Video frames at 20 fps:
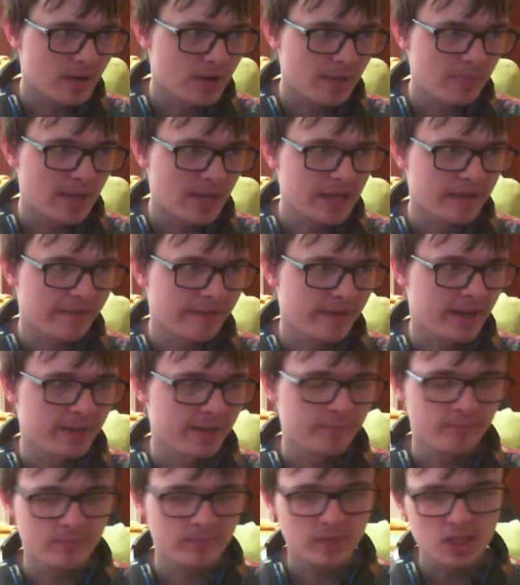I
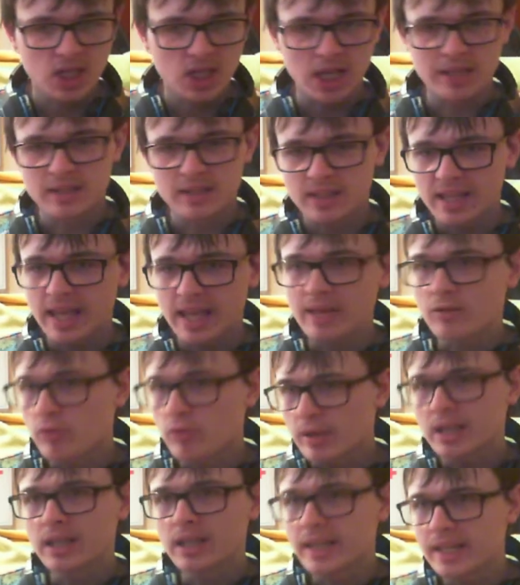better change the name
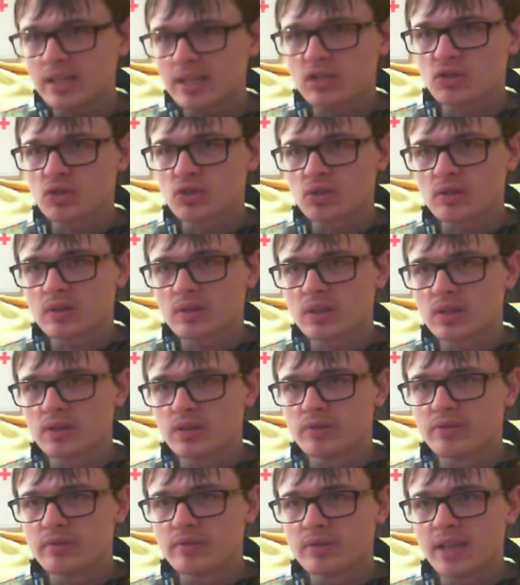quickly just
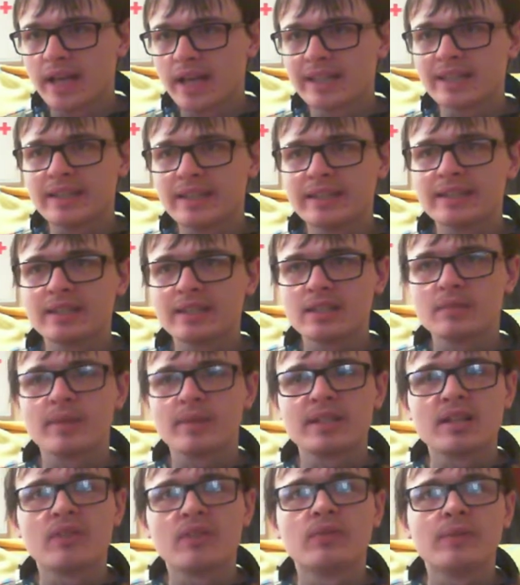to like distance
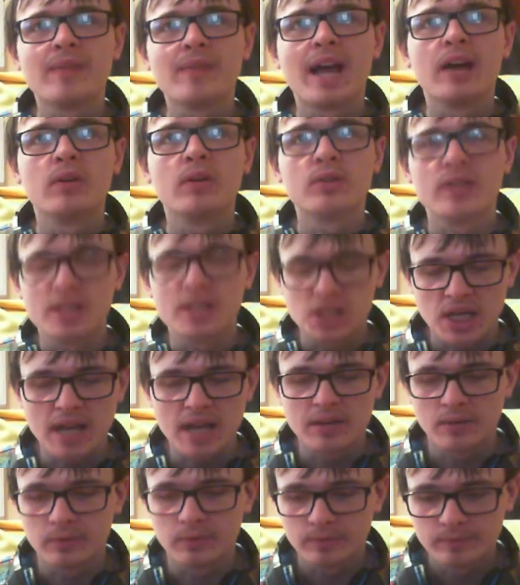myself from that other
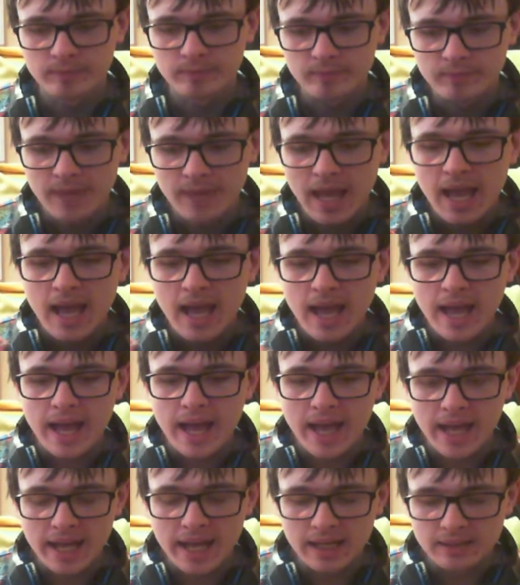channel.
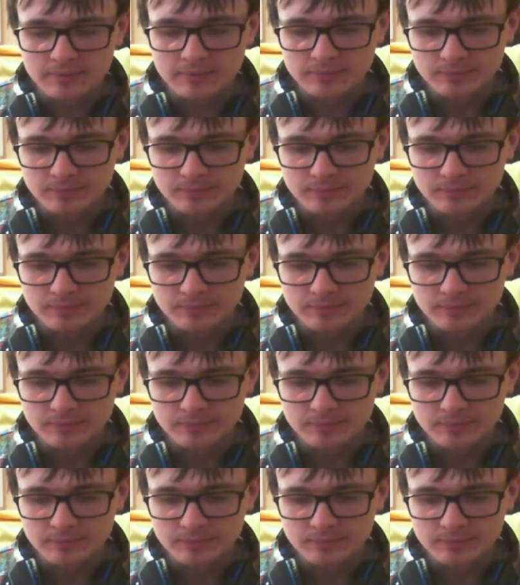So